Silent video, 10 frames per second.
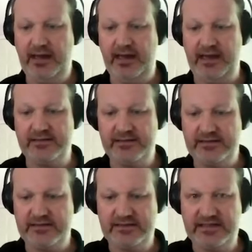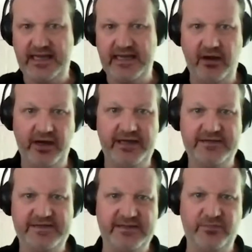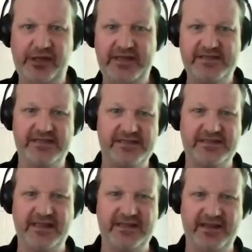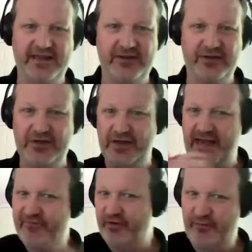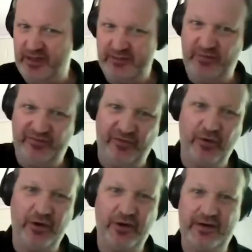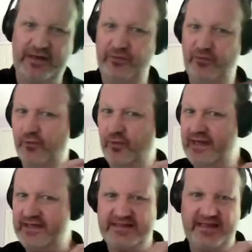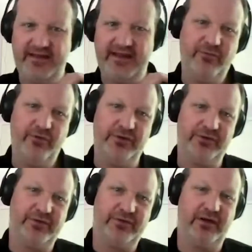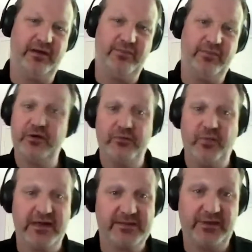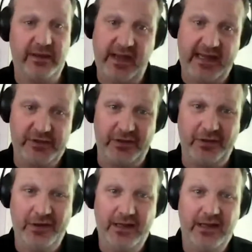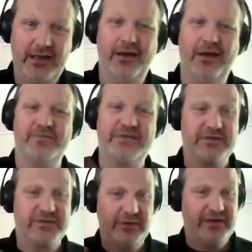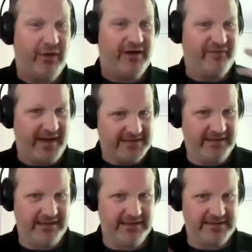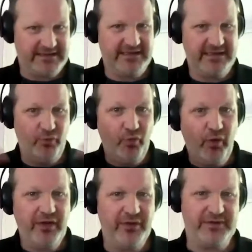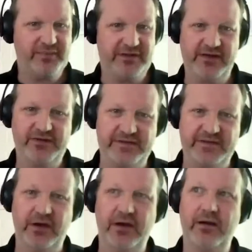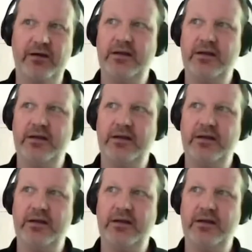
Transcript: and take audience in places that they could never have been before in ways that they couldn't possibly imagine. So it's really quite fascinating to see what those potentials are.